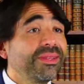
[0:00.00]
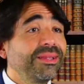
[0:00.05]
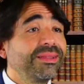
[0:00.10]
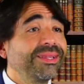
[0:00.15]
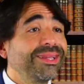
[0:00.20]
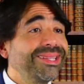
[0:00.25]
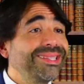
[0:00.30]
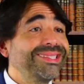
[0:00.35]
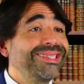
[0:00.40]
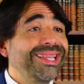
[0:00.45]
thing
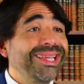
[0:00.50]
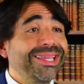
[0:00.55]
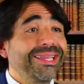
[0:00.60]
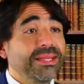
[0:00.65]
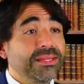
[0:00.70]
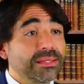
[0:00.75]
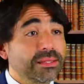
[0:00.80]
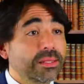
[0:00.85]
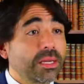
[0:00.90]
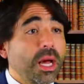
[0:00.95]
that is
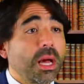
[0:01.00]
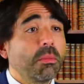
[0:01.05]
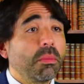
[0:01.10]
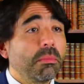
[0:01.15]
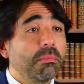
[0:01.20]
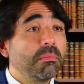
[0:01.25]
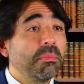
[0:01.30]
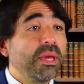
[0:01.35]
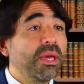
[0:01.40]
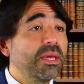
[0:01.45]
taken as
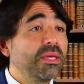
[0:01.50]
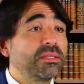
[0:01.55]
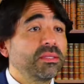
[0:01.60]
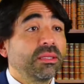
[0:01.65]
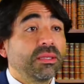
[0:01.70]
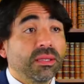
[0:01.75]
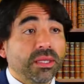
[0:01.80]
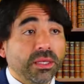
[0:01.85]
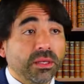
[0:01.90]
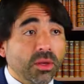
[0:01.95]
common based
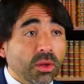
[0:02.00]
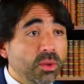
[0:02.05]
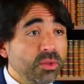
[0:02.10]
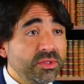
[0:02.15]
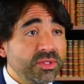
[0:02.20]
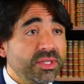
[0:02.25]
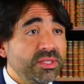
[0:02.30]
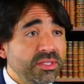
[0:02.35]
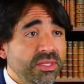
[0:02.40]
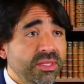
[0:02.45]
on
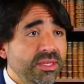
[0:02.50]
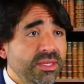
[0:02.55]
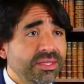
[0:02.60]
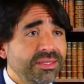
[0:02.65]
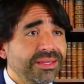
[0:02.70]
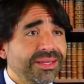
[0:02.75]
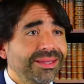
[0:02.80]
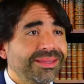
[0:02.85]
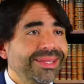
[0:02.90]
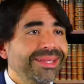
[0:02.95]
diagnosis
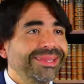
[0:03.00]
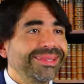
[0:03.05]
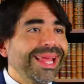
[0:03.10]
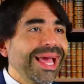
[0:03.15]
is the